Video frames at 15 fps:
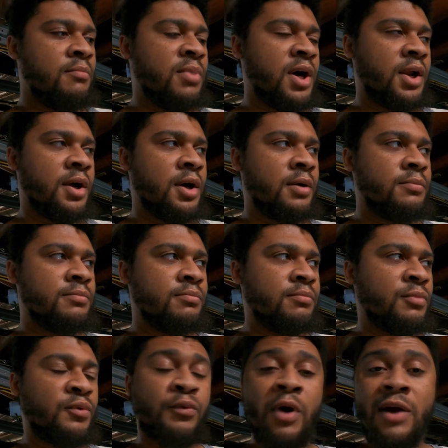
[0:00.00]
But um,
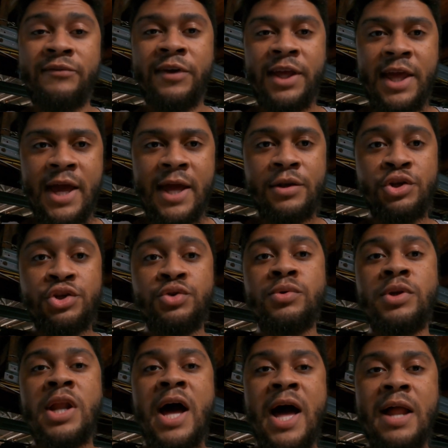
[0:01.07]
before I forget,
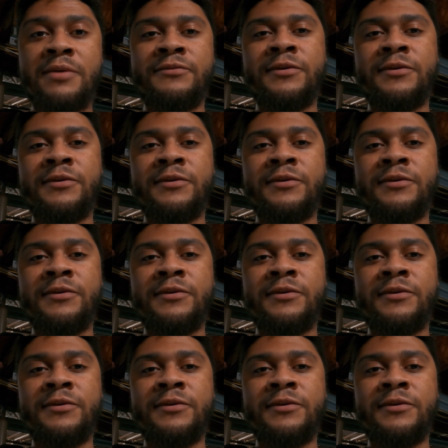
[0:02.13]
do not